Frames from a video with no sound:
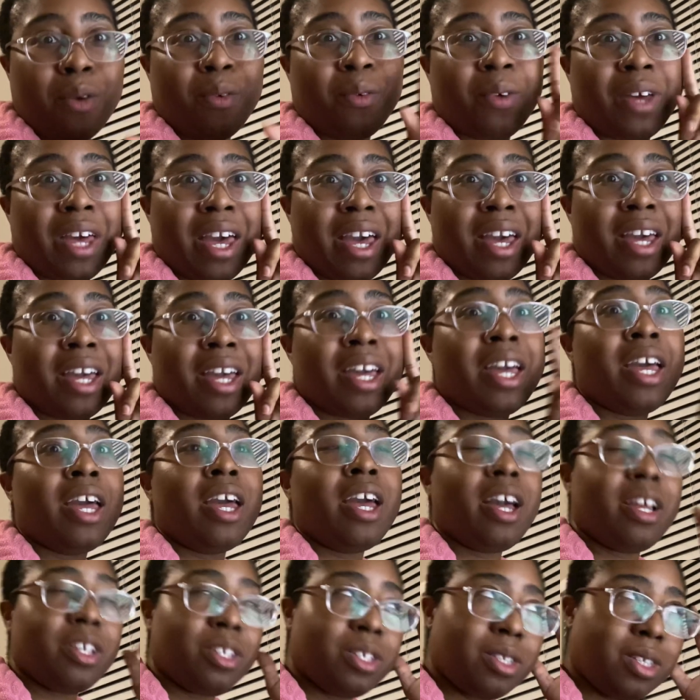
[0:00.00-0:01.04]
okay,
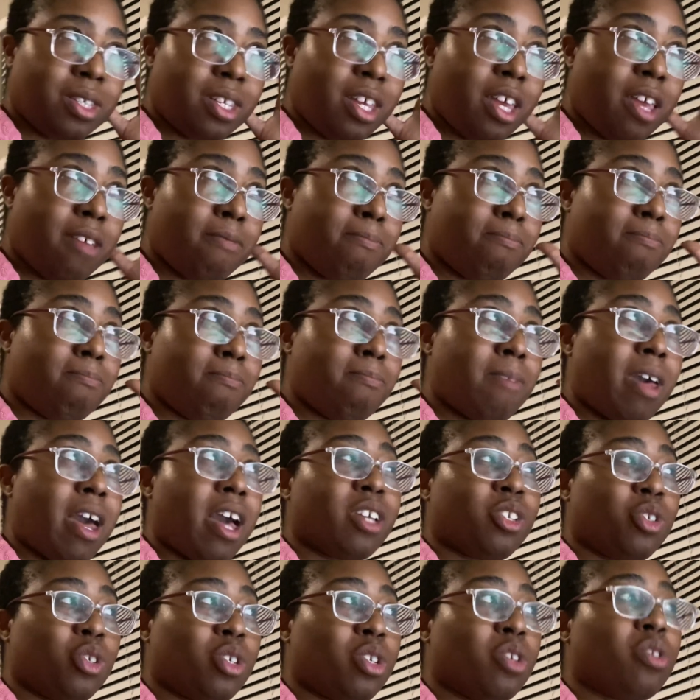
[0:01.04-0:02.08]
and just
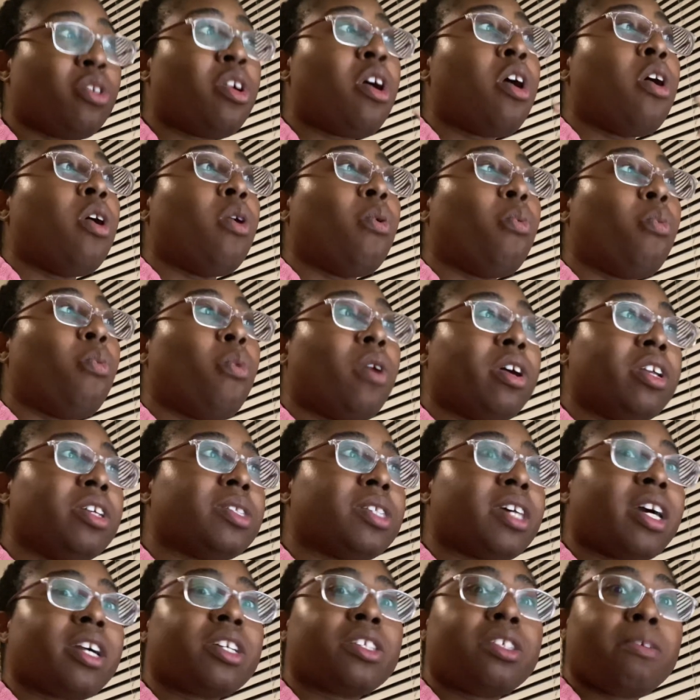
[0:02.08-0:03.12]
imagine what it's
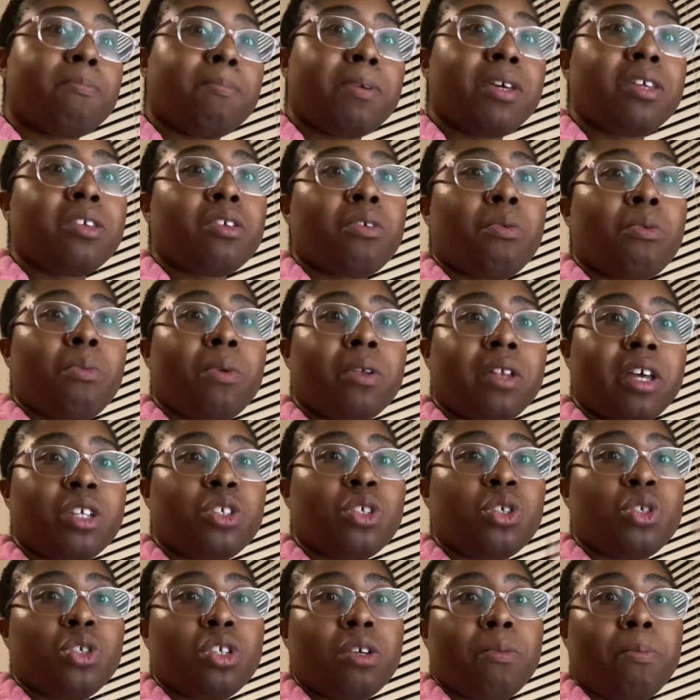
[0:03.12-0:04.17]
like to be in a
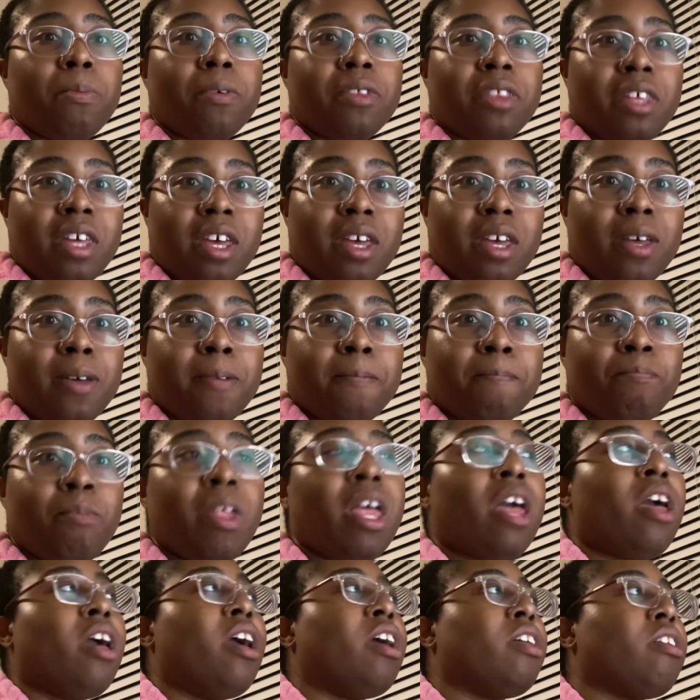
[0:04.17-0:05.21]
relationship with him,
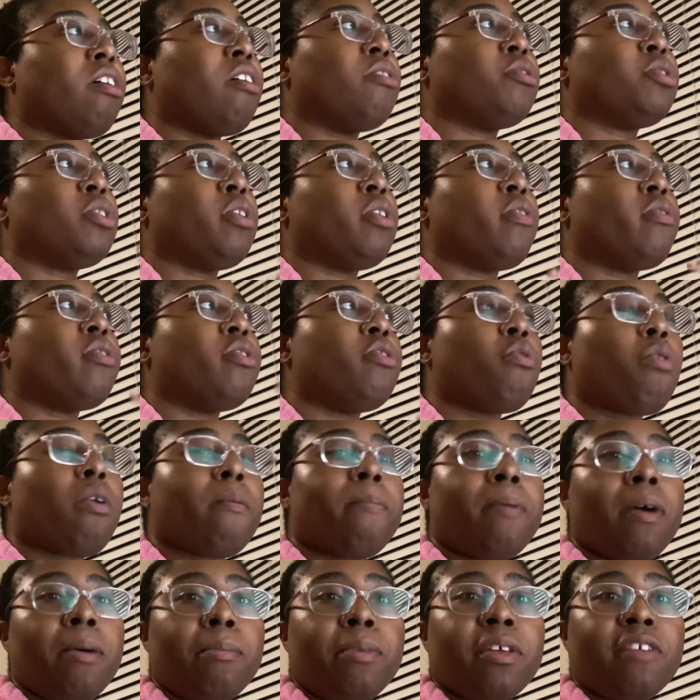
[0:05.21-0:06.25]
and also you are
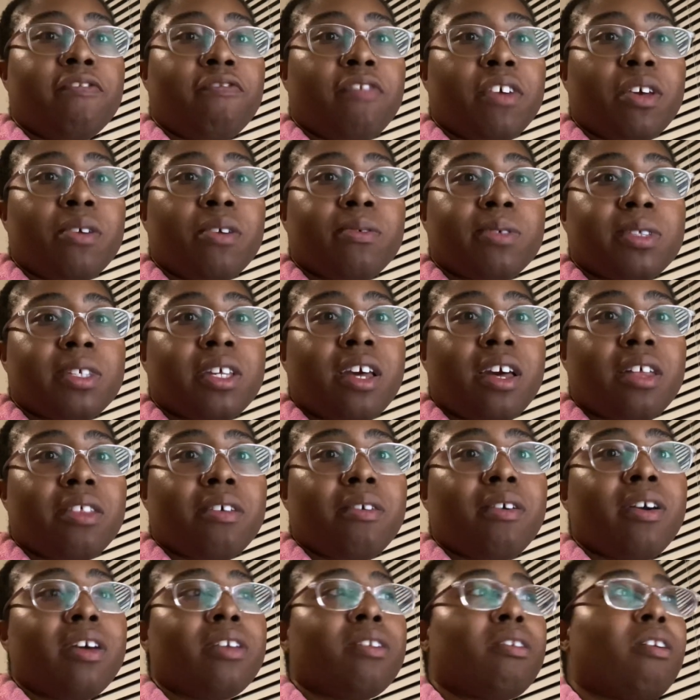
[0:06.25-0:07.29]
public figures together,
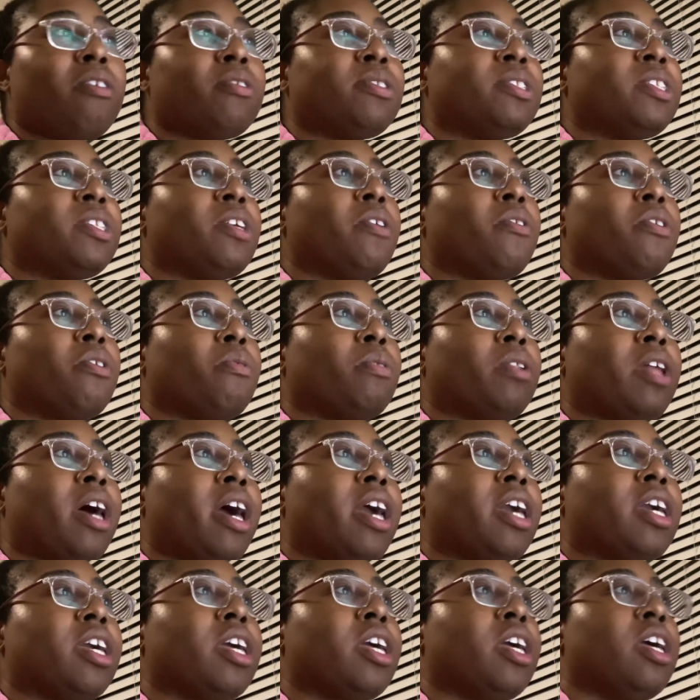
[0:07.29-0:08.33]
and also you're
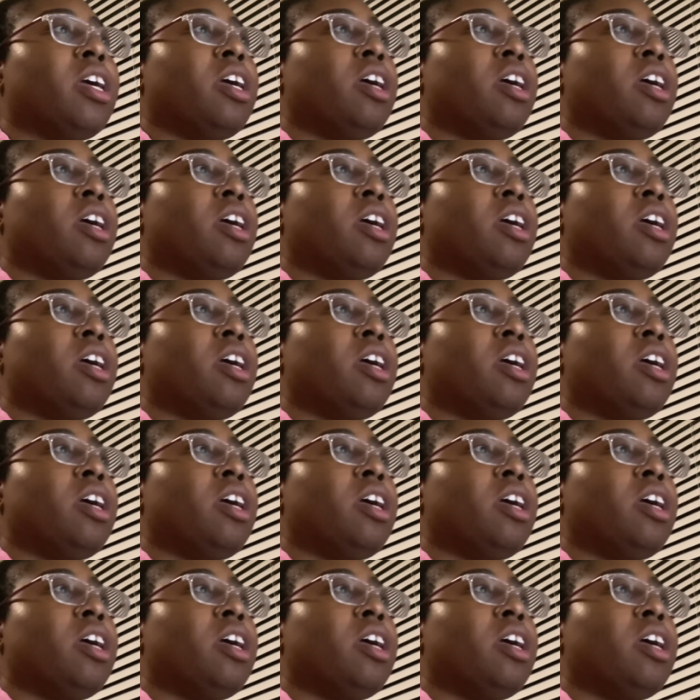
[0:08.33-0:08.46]
like,